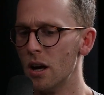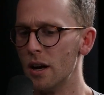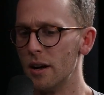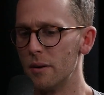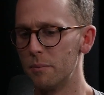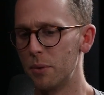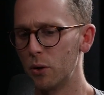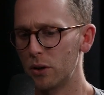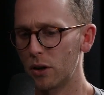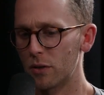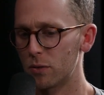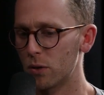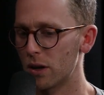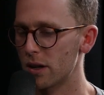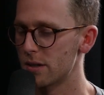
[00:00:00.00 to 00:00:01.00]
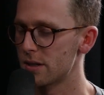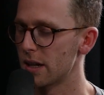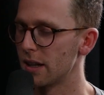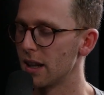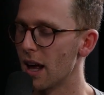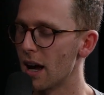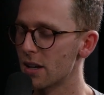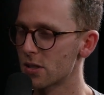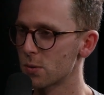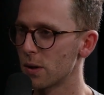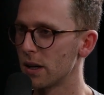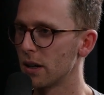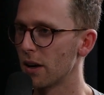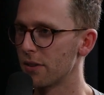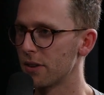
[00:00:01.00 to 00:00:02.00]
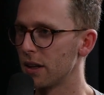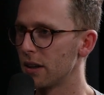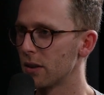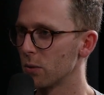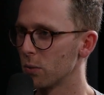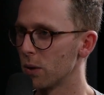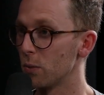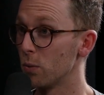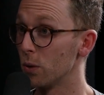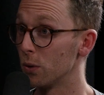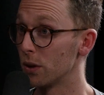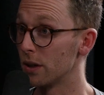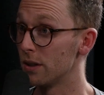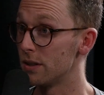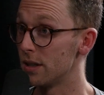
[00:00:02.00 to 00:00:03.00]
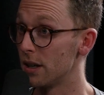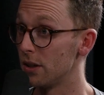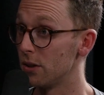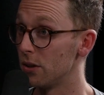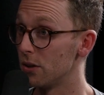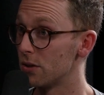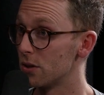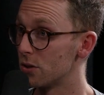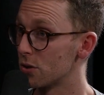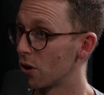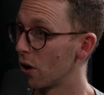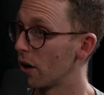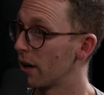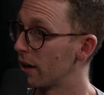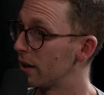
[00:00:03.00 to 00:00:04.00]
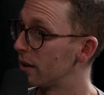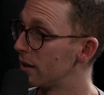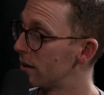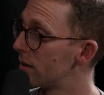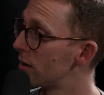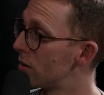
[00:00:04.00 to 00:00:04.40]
building off what I said last week, I think that we will continue to try and